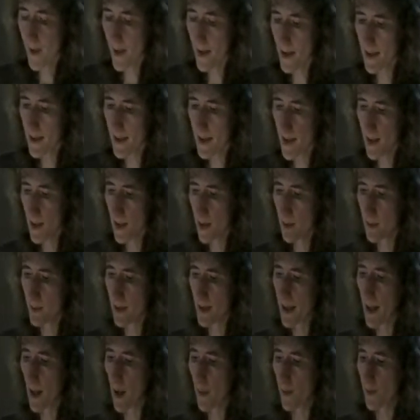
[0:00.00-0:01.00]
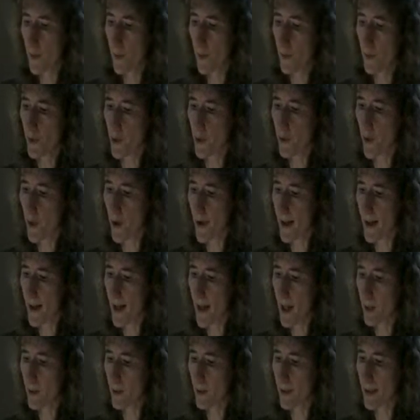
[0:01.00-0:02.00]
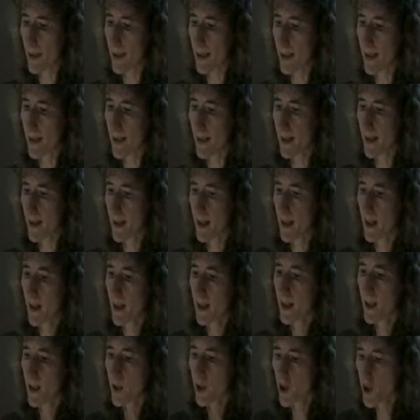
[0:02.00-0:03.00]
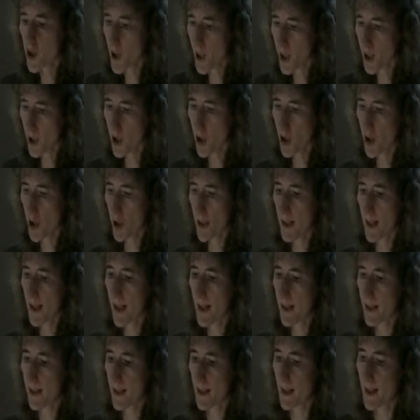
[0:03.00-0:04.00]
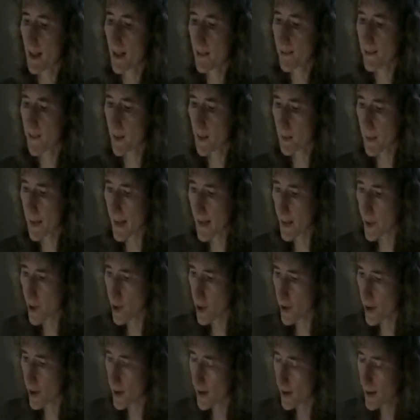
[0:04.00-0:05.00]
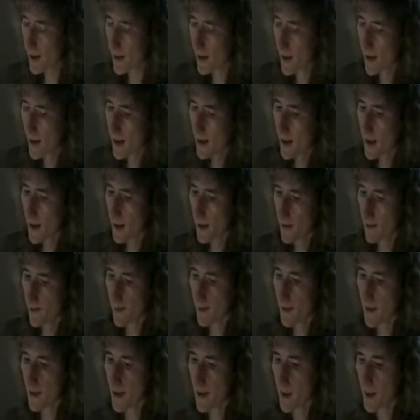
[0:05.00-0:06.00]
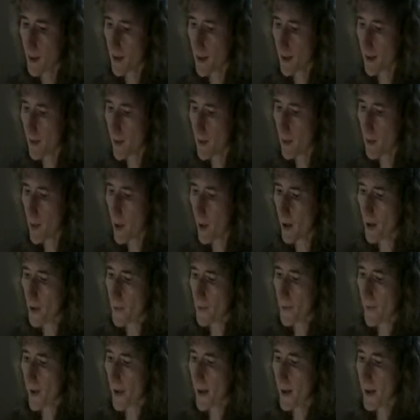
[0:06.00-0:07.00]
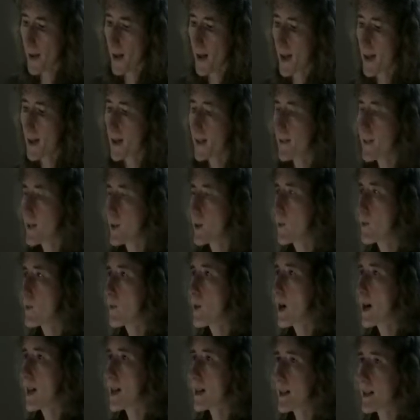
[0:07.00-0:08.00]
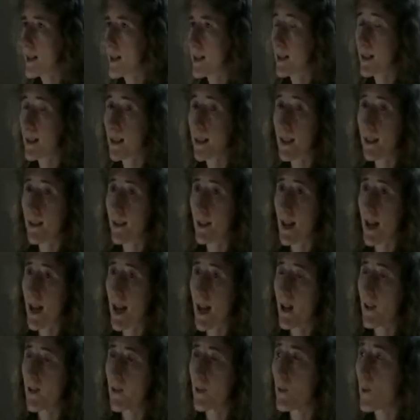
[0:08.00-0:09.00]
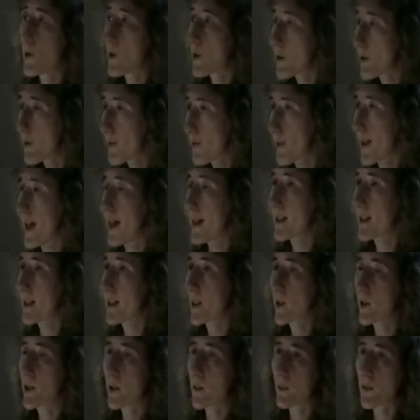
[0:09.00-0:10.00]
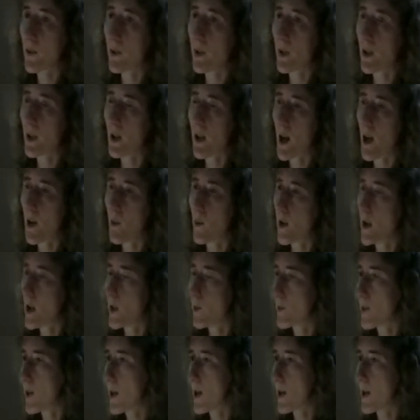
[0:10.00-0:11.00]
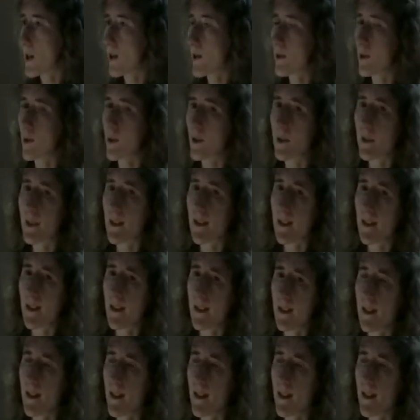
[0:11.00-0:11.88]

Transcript: this can be helpful for drawing out the congestion and the inflammation of the part. And if you want it to even have more effect, then you can put a hot water bottle or a